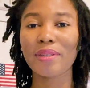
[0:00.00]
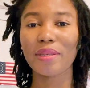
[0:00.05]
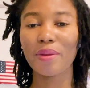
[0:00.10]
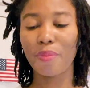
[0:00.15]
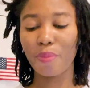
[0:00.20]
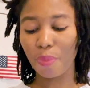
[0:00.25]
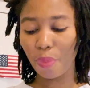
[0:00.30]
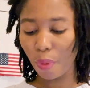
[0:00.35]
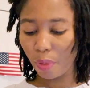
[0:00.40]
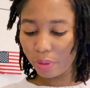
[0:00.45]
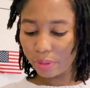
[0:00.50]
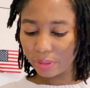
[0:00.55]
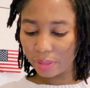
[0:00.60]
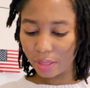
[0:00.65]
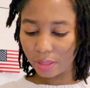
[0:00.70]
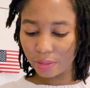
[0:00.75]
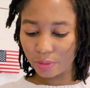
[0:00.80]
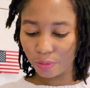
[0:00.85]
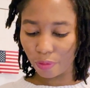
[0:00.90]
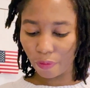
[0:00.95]

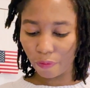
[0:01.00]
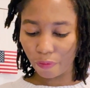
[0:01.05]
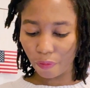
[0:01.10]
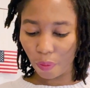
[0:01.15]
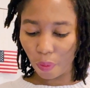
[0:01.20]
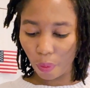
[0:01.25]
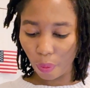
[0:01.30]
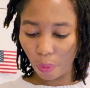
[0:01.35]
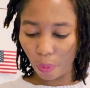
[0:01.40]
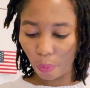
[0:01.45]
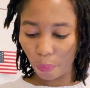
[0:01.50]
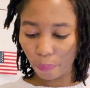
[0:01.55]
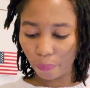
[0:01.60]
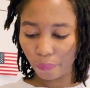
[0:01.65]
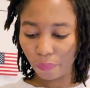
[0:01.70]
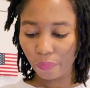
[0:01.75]
important of all,